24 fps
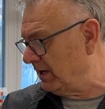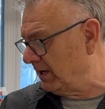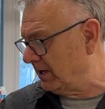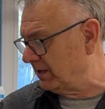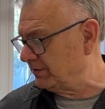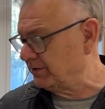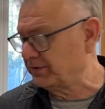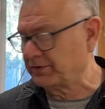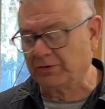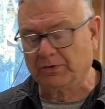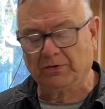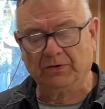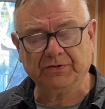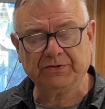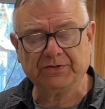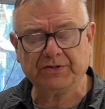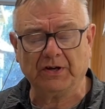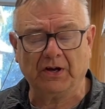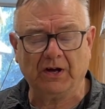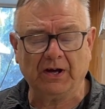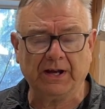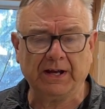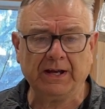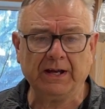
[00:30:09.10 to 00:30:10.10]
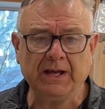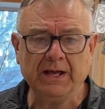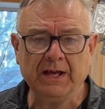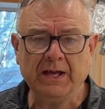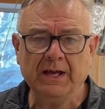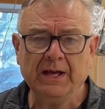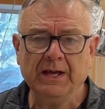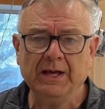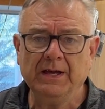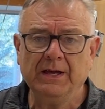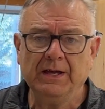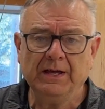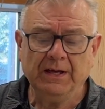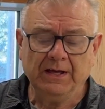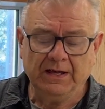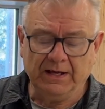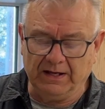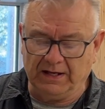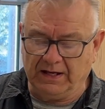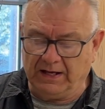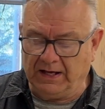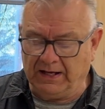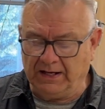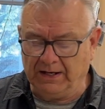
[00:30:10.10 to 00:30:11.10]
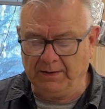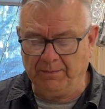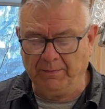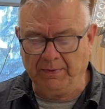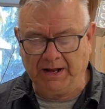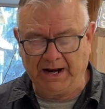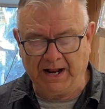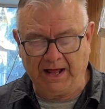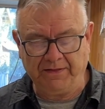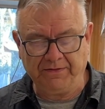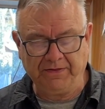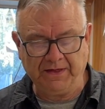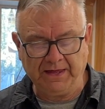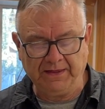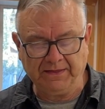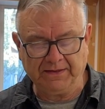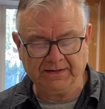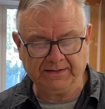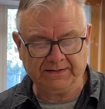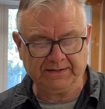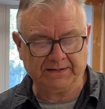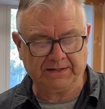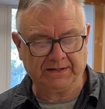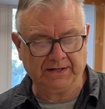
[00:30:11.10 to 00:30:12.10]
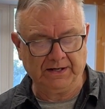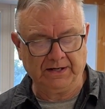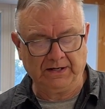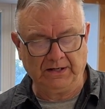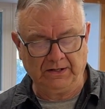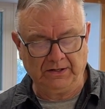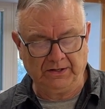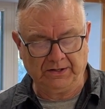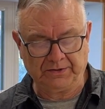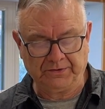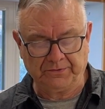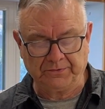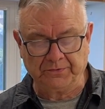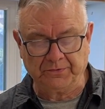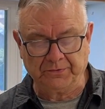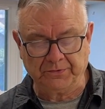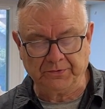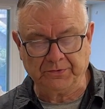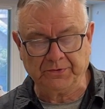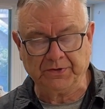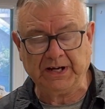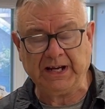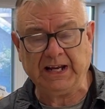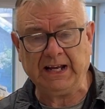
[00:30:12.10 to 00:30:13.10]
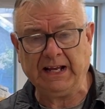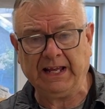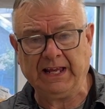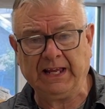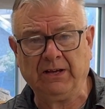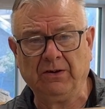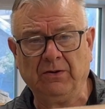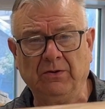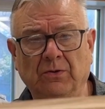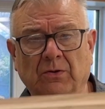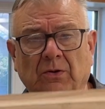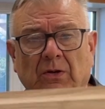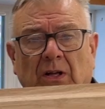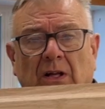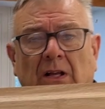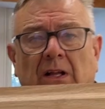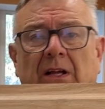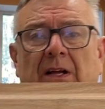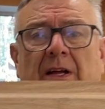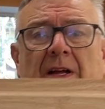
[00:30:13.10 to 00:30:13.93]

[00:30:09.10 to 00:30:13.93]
scroll sawing, but I think this is going to look really cool